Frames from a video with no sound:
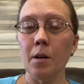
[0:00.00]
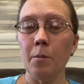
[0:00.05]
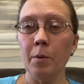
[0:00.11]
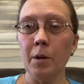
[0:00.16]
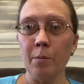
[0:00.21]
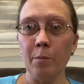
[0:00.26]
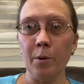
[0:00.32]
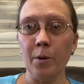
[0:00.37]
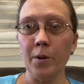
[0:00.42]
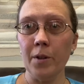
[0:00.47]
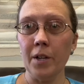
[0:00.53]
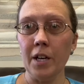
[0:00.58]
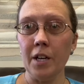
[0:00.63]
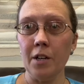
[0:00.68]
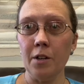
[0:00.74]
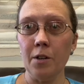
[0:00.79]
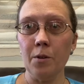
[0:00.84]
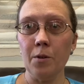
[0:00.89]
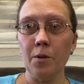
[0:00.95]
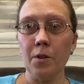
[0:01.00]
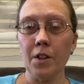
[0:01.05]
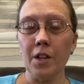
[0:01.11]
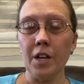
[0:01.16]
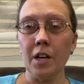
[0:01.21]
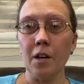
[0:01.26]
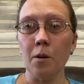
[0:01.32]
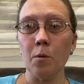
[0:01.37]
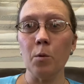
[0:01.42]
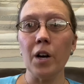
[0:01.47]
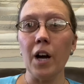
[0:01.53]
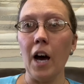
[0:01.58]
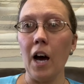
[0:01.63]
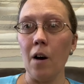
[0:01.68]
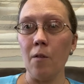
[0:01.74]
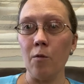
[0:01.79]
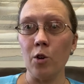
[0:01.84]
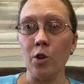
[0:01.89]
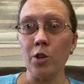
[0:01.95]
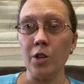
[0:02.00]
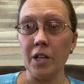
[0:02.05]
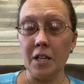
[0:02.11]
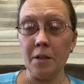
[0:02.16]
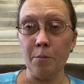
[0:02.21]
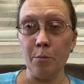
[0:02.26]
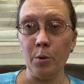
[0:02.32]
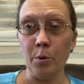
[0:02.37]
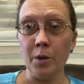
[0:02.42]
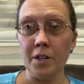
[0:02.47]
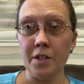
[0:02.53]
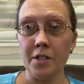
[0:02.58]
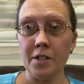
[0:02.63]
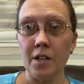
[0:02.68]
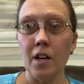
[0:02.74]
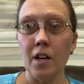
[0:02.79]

people that you think would have good input.